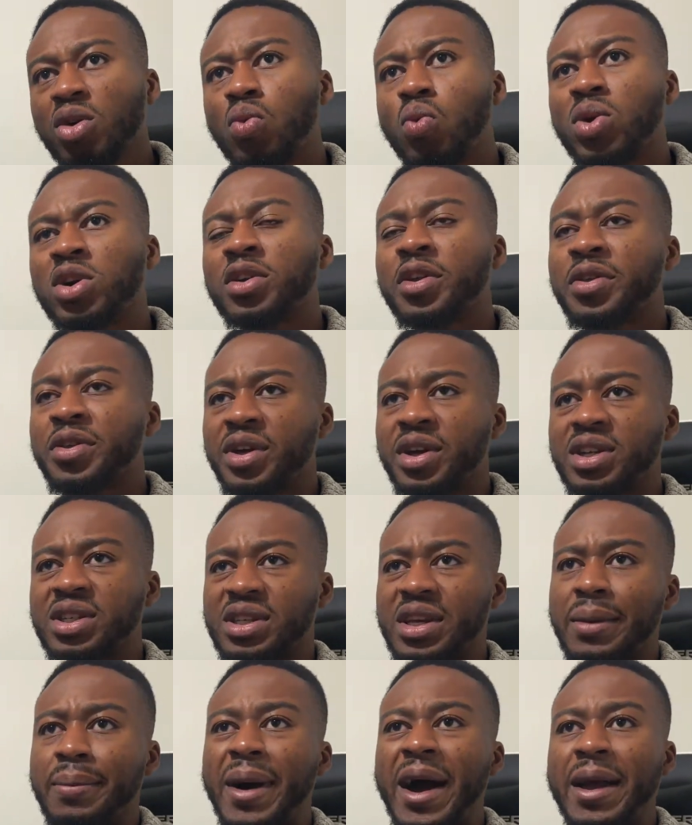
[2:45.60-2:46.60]
One of the things
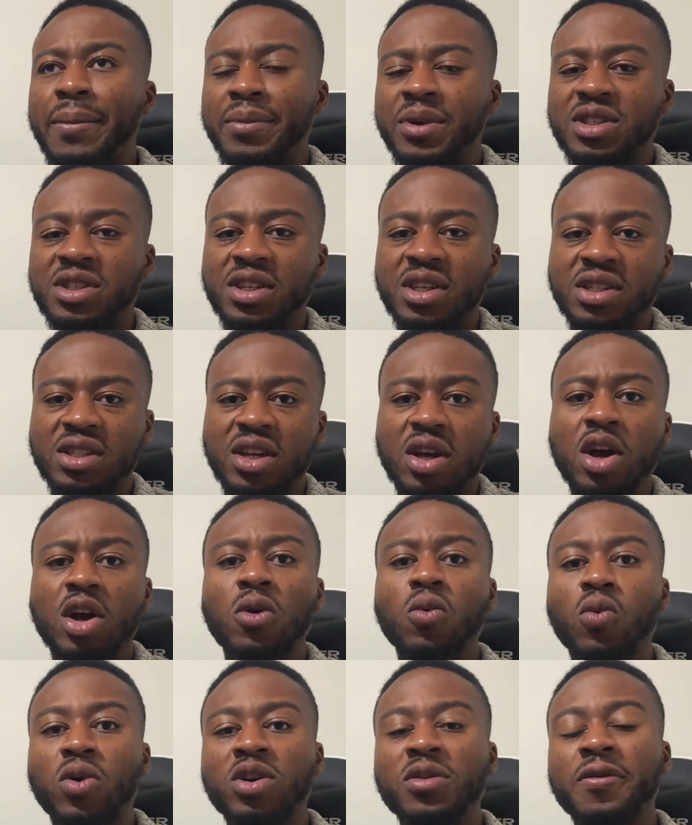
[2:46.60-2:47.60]
in my business,
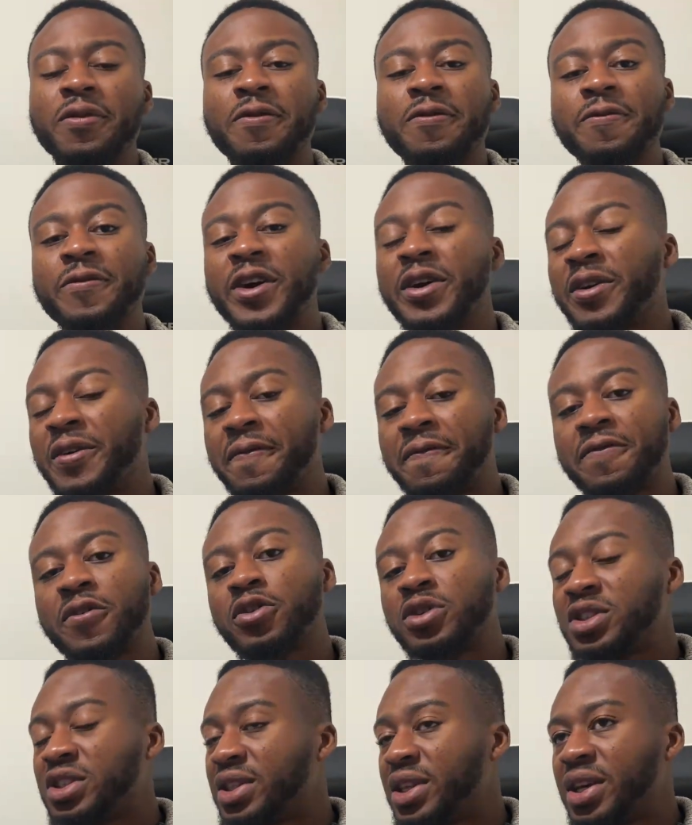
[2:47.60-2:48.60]
one of the very
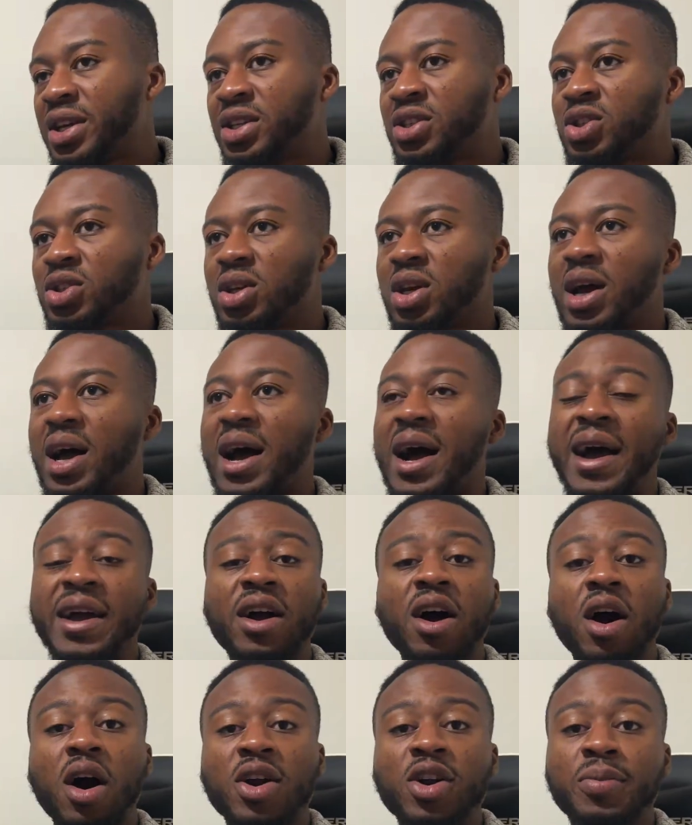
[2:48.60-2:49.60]
first things I
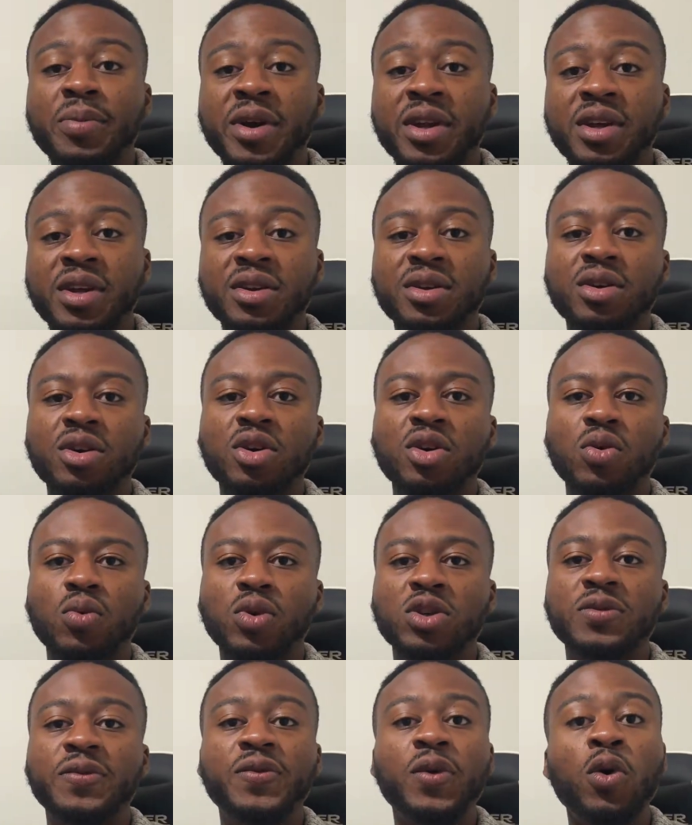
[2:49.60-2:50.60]
automated
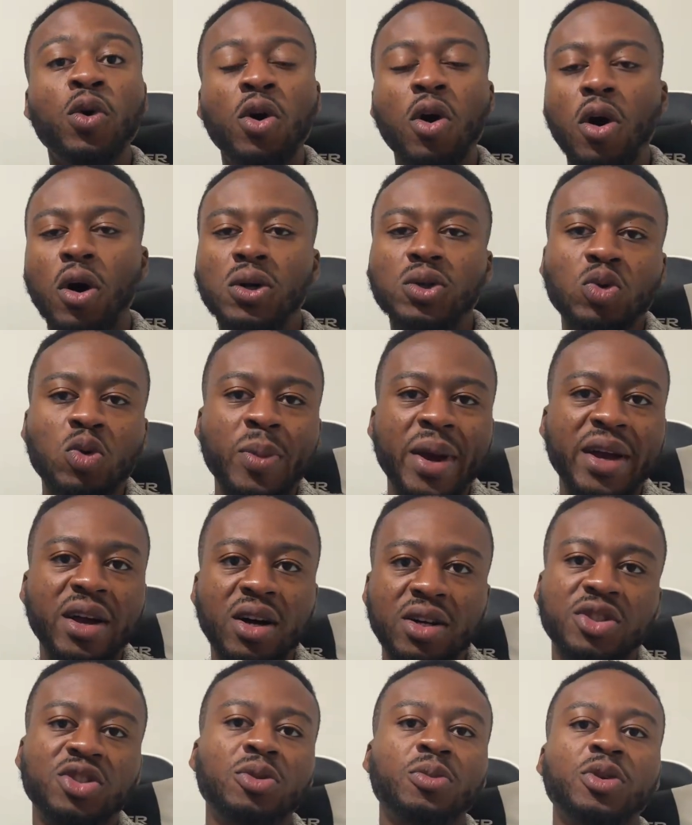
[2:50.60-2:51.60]
was phone calls with my
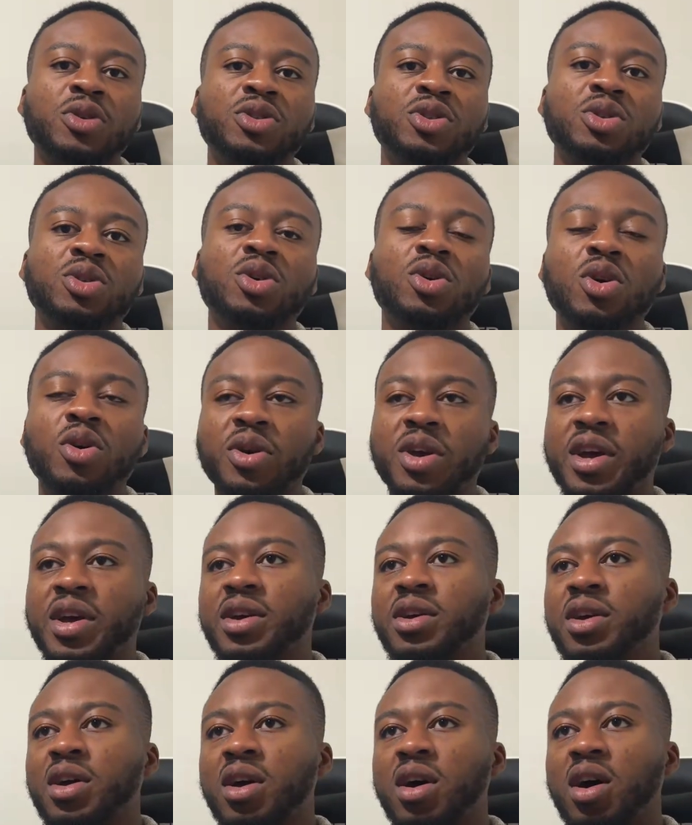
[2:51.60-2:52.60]
customers.
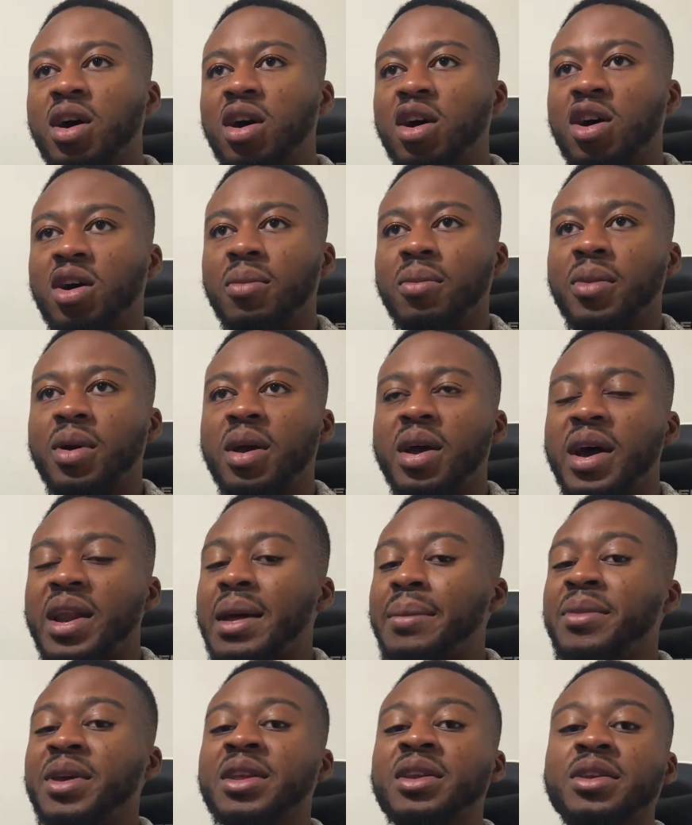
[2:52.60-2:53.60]
Okay, and
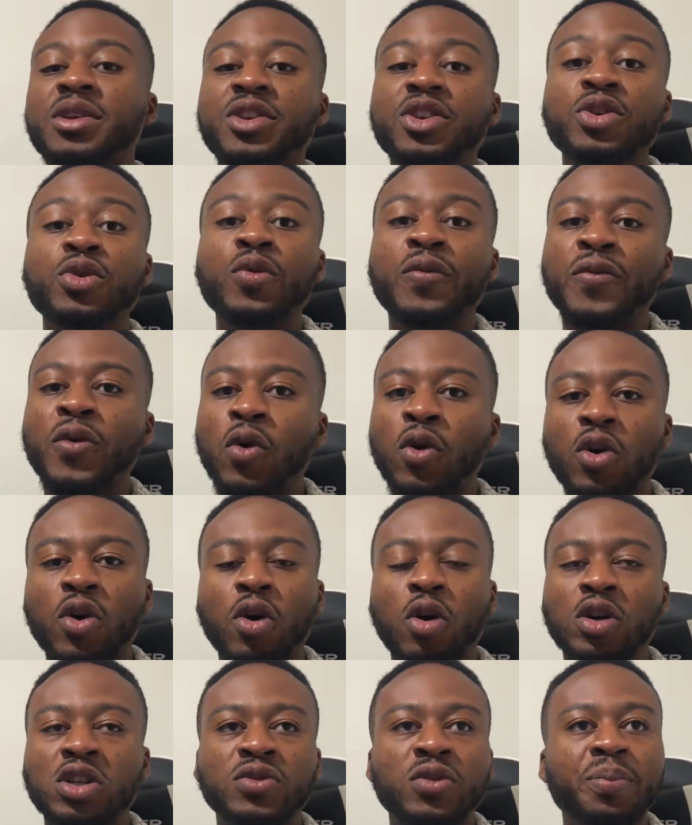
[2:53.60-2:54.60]
I mean new phone
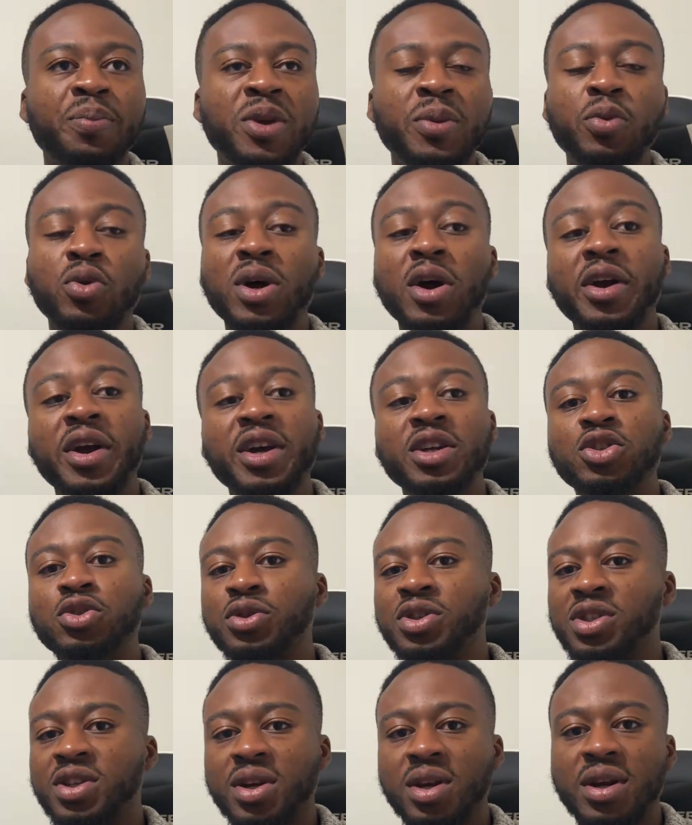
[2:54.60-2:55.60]
calls from people that are
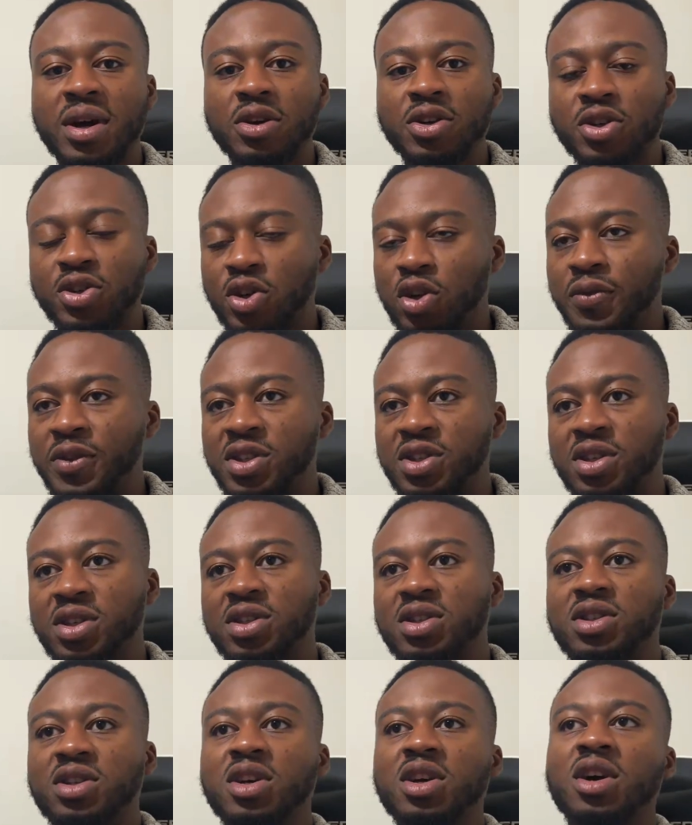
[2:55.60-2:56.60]
interested in our
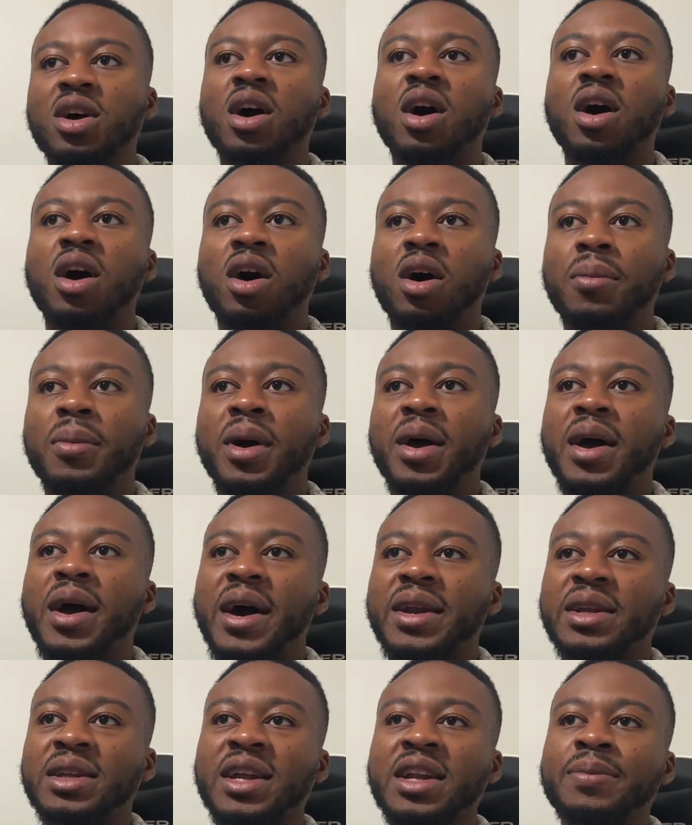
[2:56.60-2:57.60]
services. And
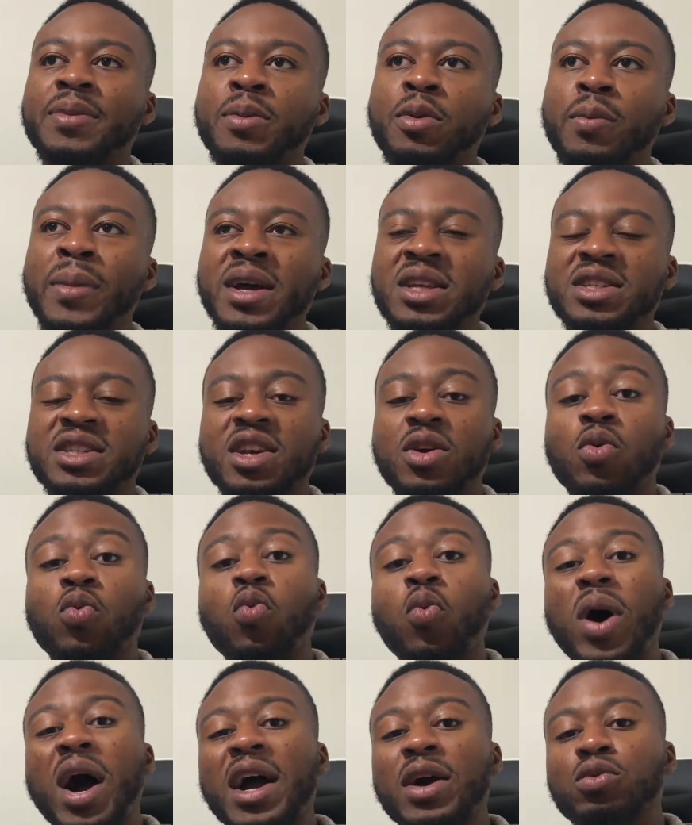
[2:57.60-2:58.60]
a lot of people might say,
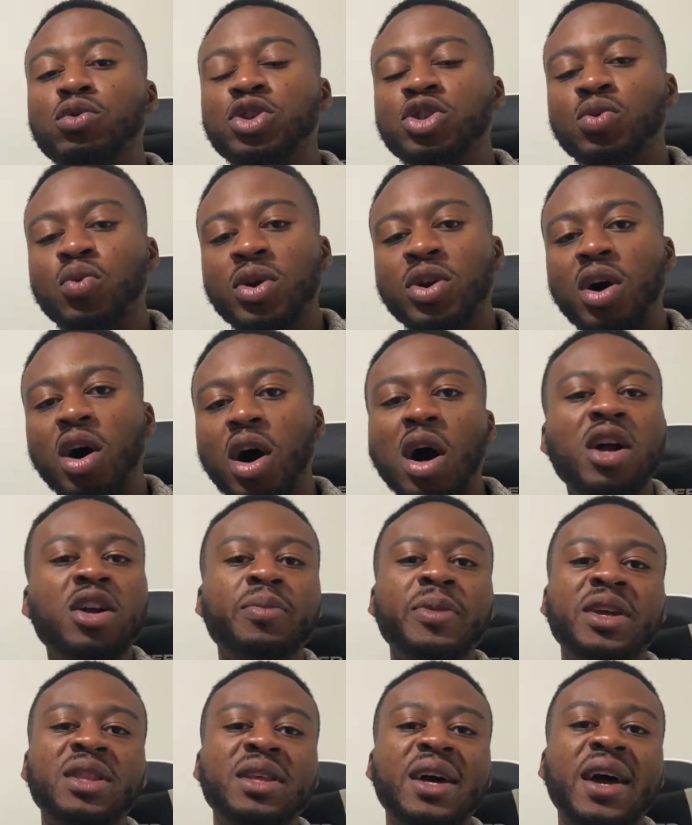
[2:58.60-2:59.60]
why would you want to
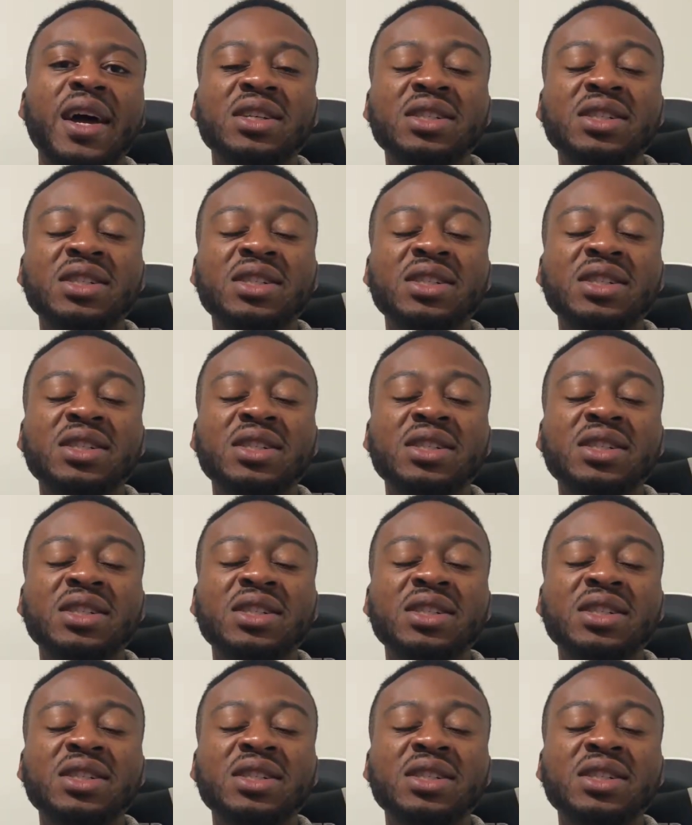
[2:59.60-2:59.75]
automate that?